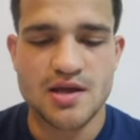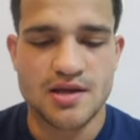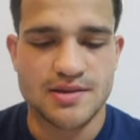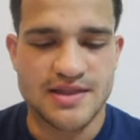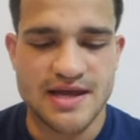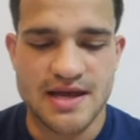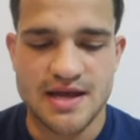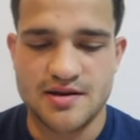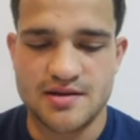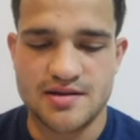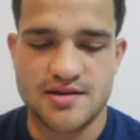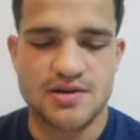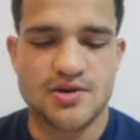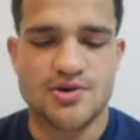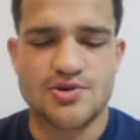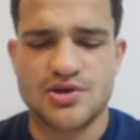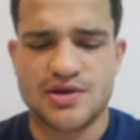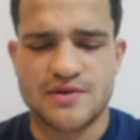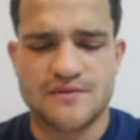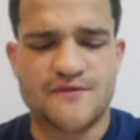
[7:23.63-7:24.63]
Then here
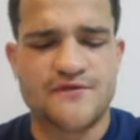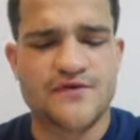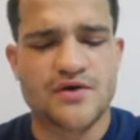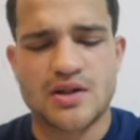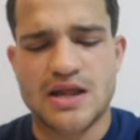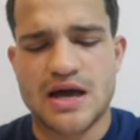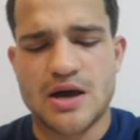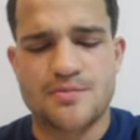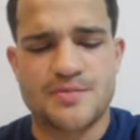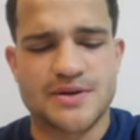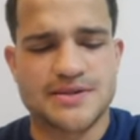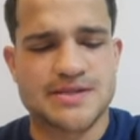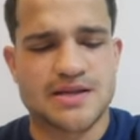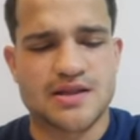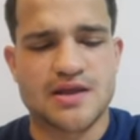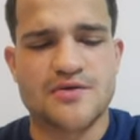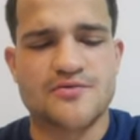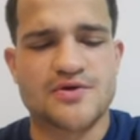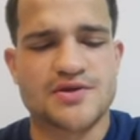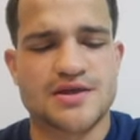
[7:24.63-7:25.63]
you can fill out
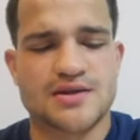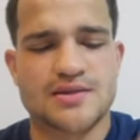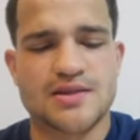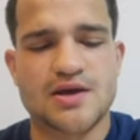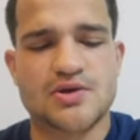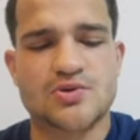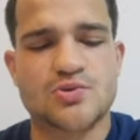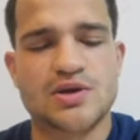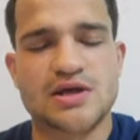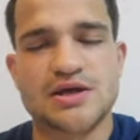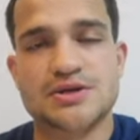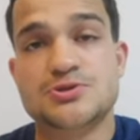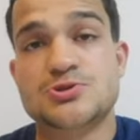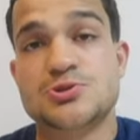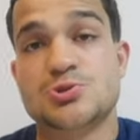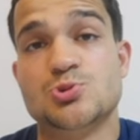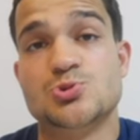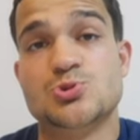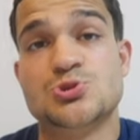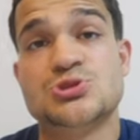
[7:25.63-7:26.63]
basically everything that you need
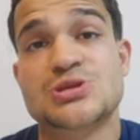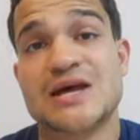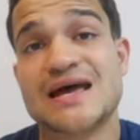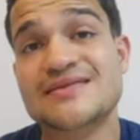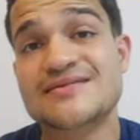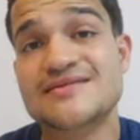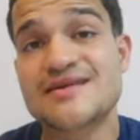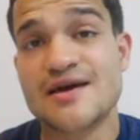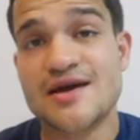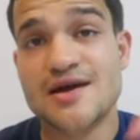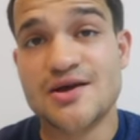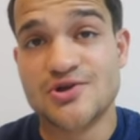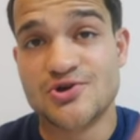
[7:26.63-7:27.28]
to send